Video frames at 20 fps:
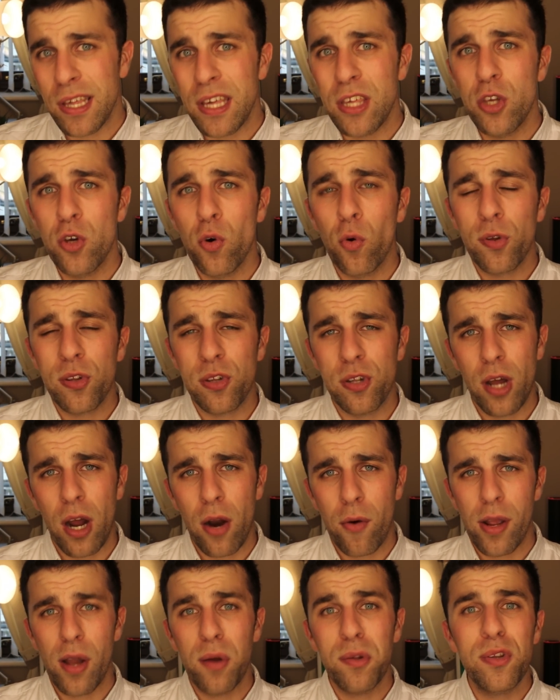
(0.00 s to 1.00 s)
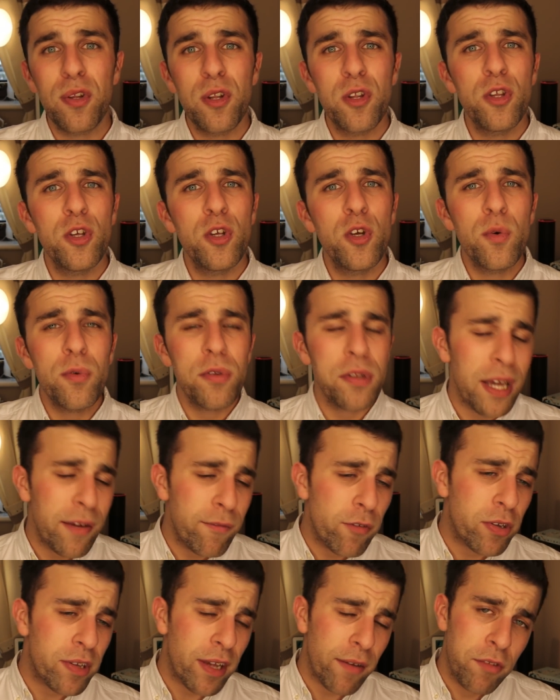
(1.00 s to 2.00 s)
in your scenario so that you save
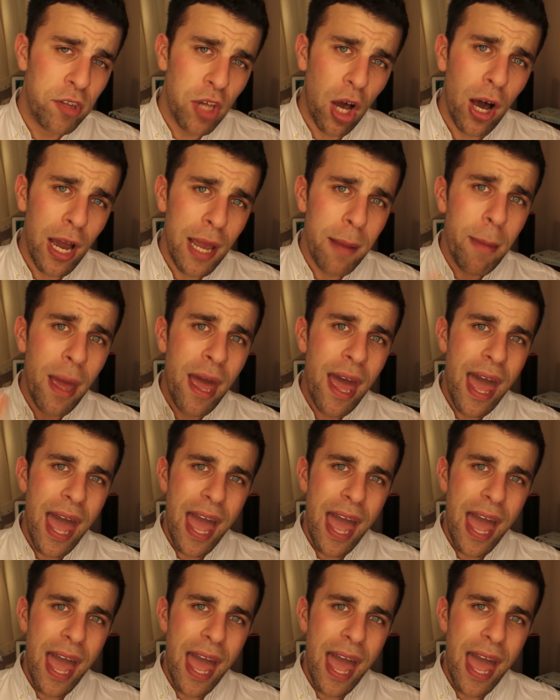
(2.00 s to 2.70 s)
yourself time,